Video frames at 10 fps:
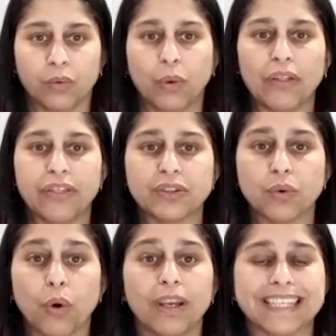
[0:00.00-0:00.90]
Well, this
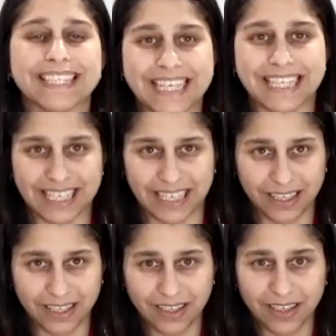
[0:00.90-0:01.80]
all existed
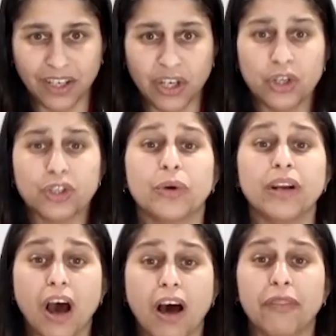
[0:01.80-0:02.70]

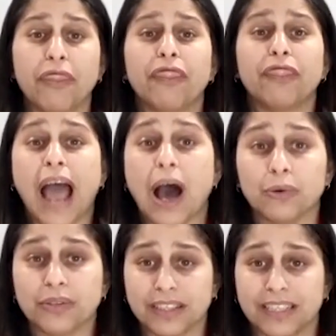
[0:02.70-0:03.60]

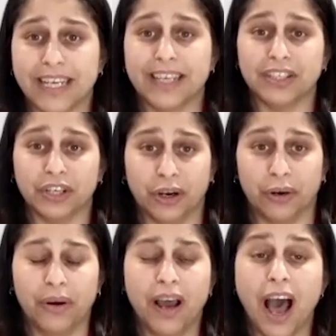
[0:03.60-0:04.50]
2,500 years
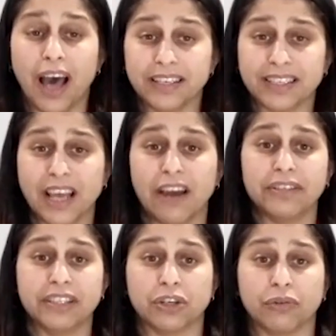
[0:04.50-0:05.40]
ago under
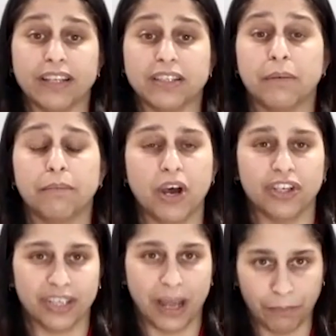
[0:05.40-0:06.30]
Cyrus the Great's
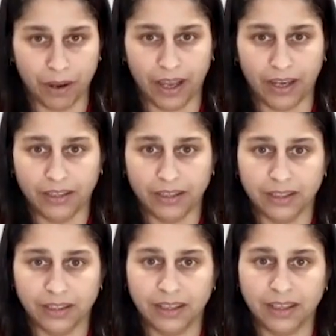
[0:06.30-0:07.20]
Persian Empire.
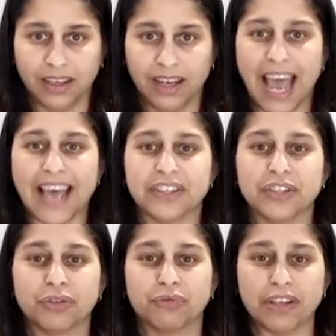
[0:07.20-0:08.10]
As a
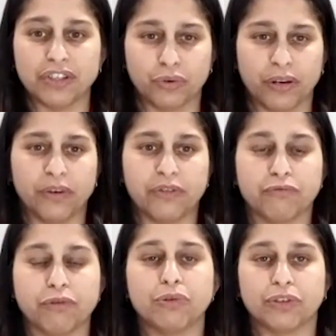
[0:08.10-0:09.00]
Zoroastrian
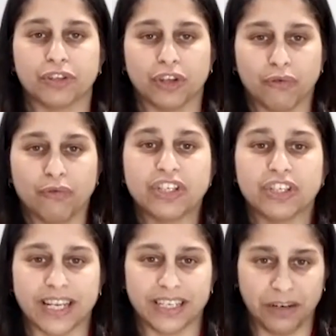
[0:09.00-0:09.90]
with roots
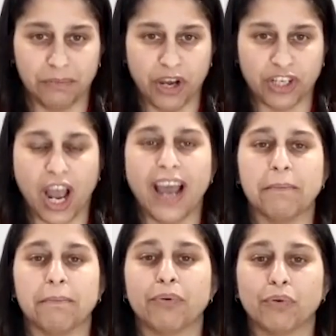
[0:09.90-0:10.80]
originating in Persia, I
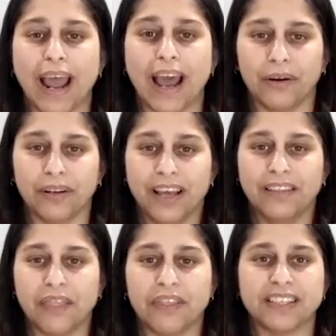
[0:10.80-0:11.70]
am proud
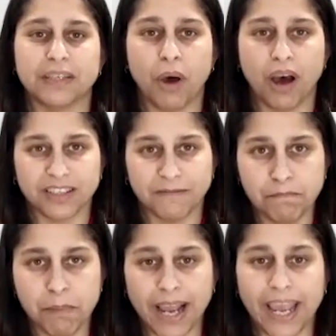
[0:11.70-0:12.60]
that this is part of
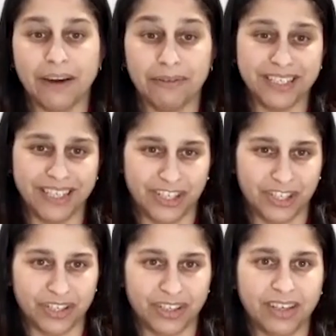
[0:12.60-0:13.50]
my
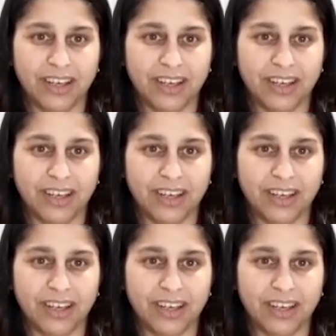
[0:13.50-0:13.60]
heritage.